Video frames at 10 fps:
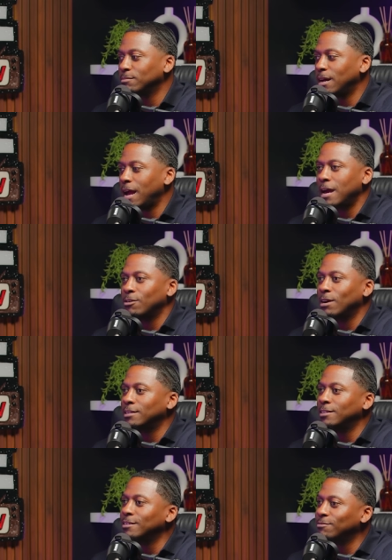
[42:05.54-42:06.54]
how do I
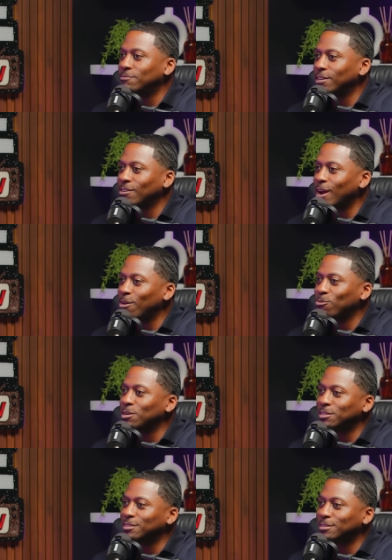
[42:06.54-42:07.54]
then figure out
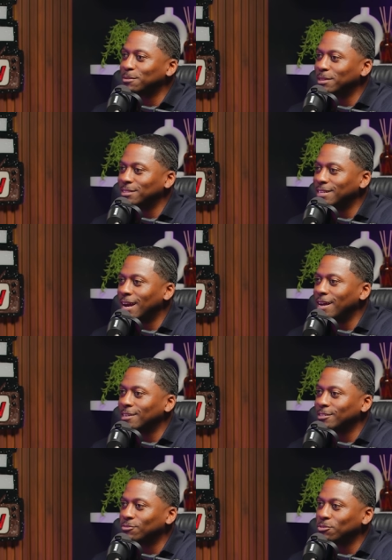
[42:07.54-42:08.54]
what the best diet
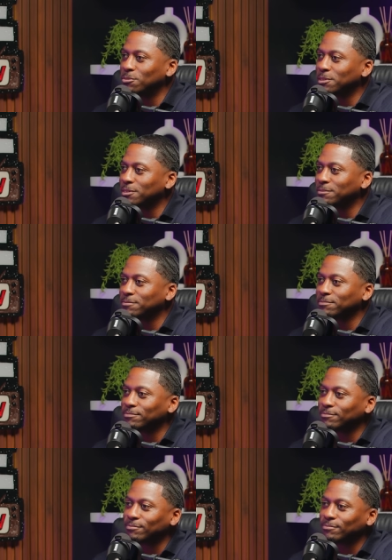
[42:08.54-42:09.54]
is for me? So then
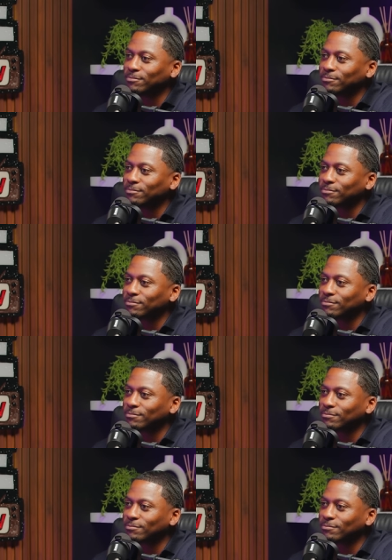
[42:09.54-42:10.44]
in that case, then